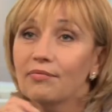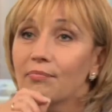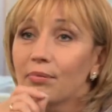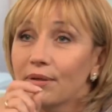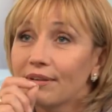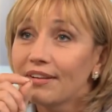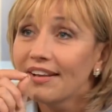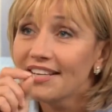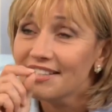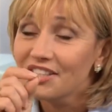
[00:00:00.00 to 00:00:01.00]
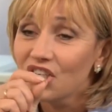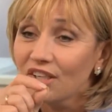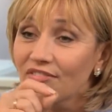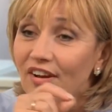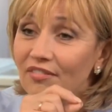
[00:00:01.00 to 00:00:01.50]
I've put, the last I
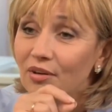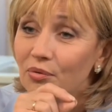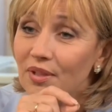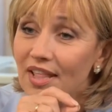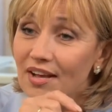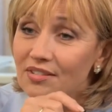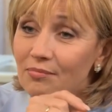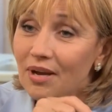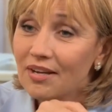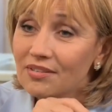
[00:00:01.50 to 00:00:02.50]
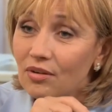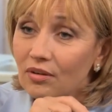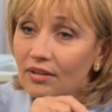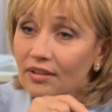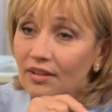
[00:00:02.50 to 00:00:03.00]
checked, 500,000 miles
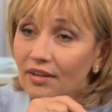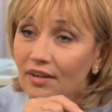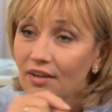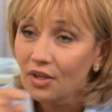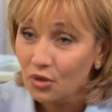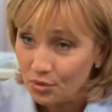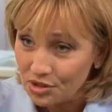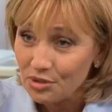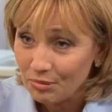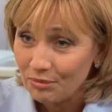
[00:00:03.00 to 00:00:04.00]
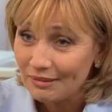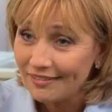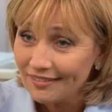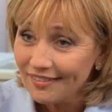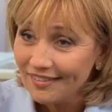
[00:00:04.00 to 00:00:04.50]
on your Suburban.